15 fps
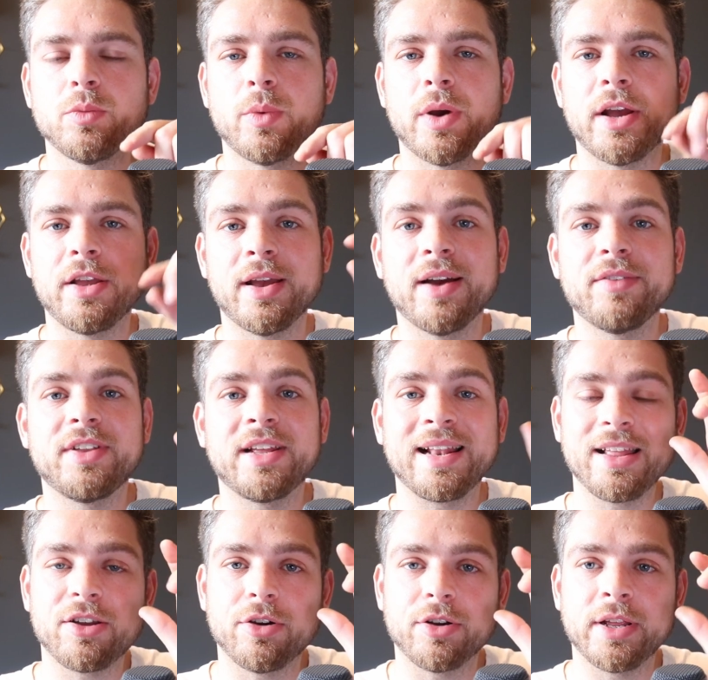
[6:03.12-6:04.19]
where you have to
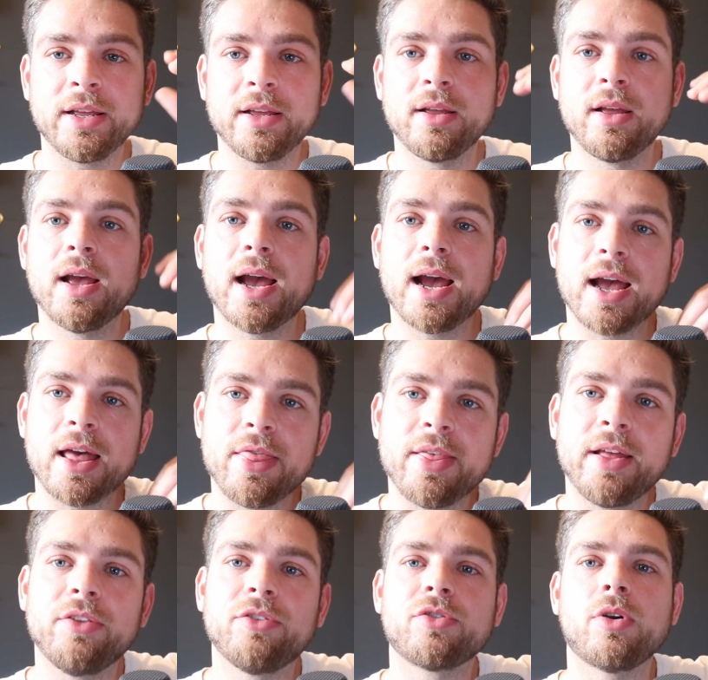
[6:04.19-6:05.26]
click on it and
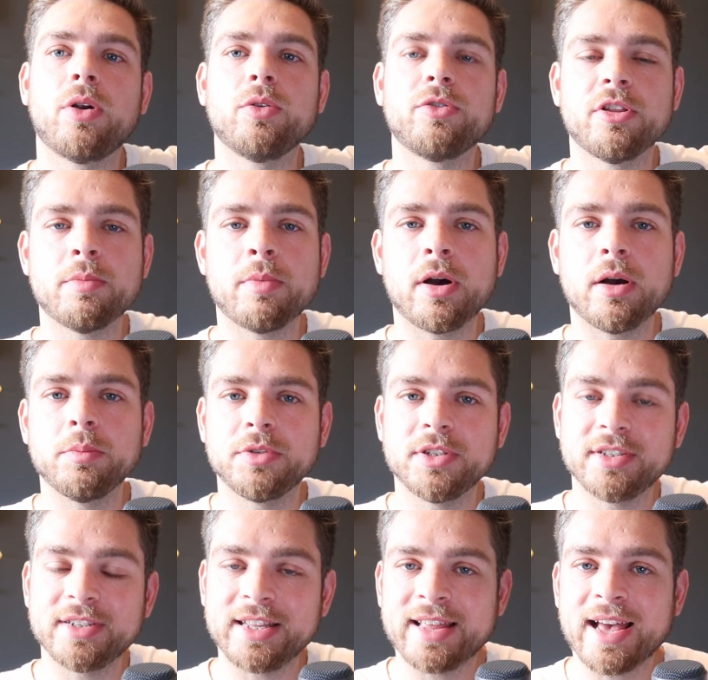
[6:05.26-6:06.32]
then scroll to the bottom to
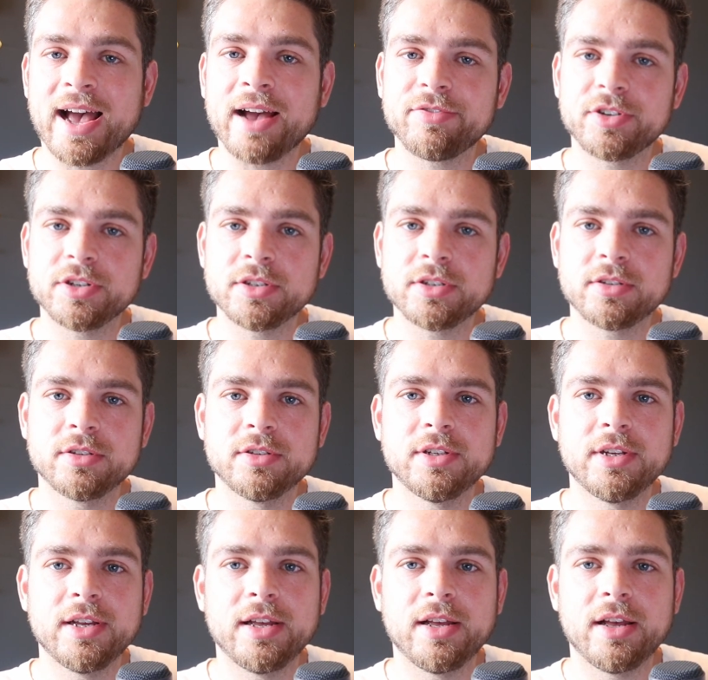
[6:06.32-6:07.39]
see the afters.
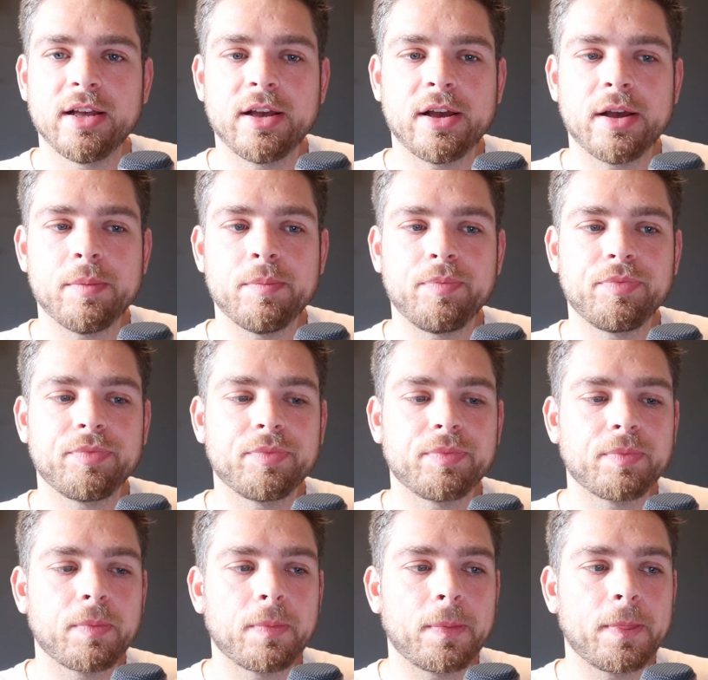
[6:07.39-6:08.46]
Um,
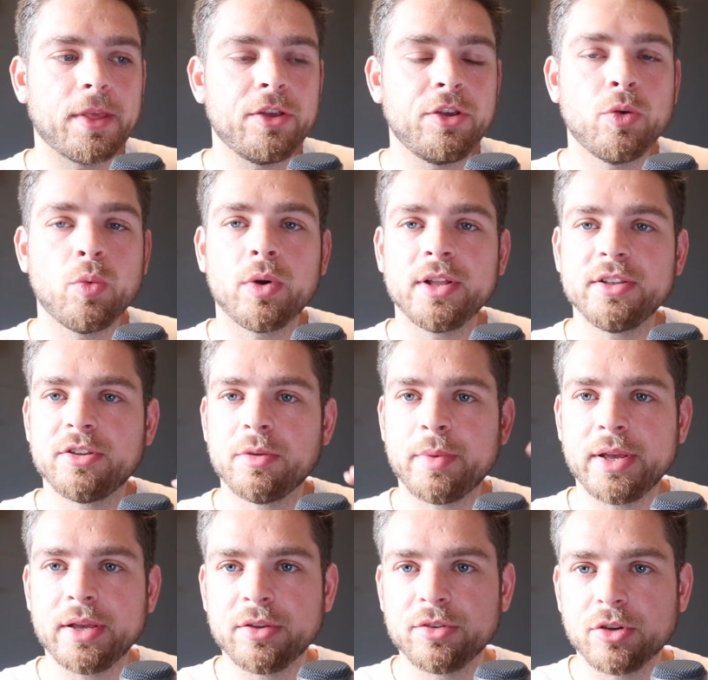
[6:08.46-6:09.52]
you want it to
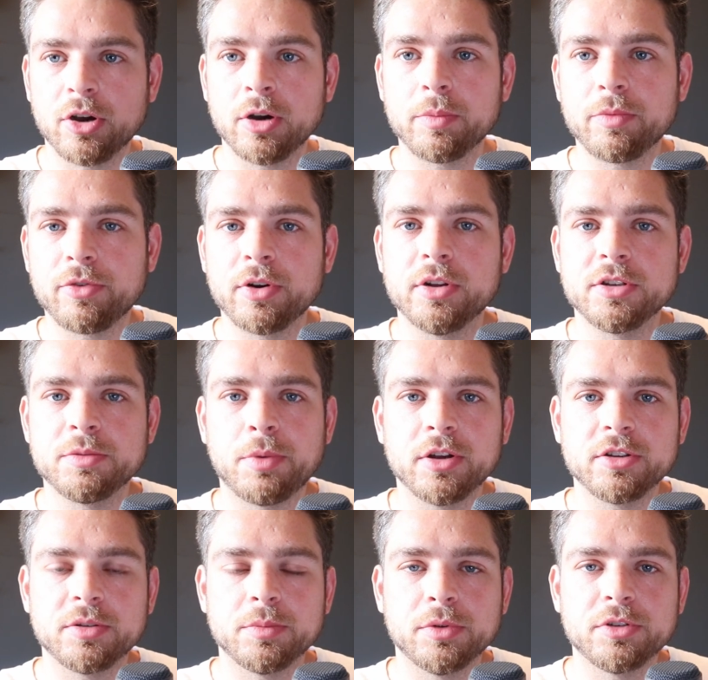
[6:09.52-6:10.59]
be as upfront as
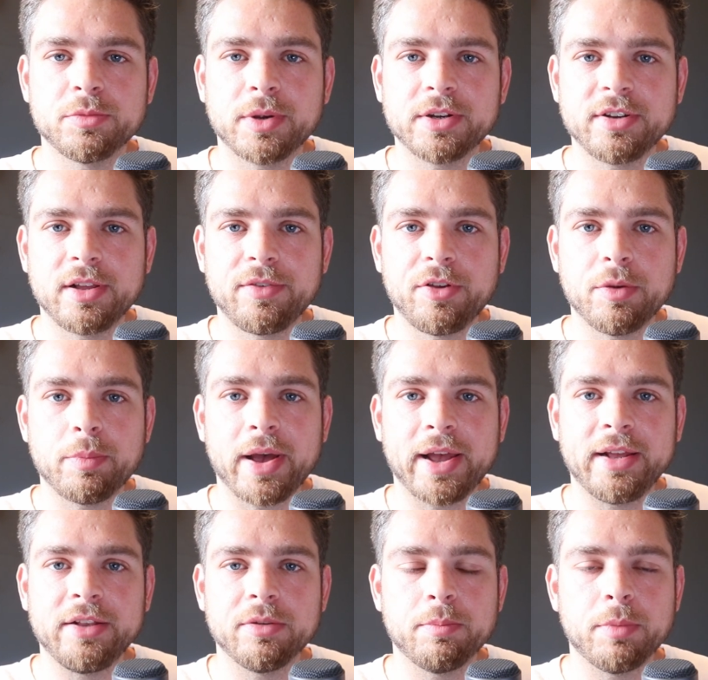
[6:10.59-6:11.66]
possible, especially if you're
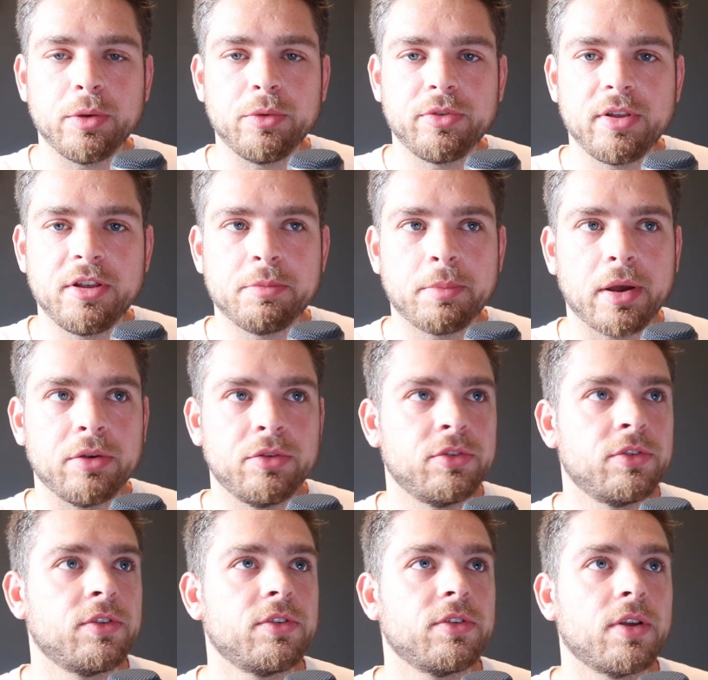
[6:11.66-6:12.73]
paying to boost these
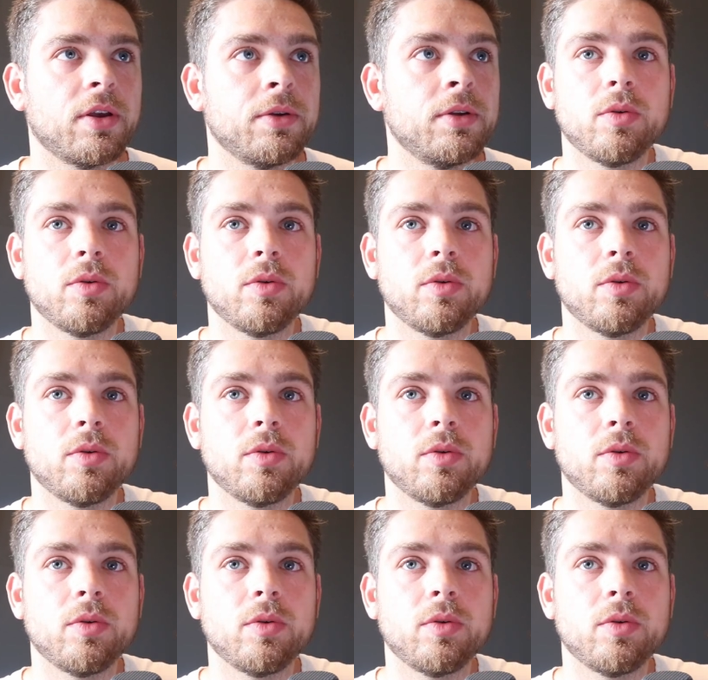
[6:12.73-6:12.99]
posts. So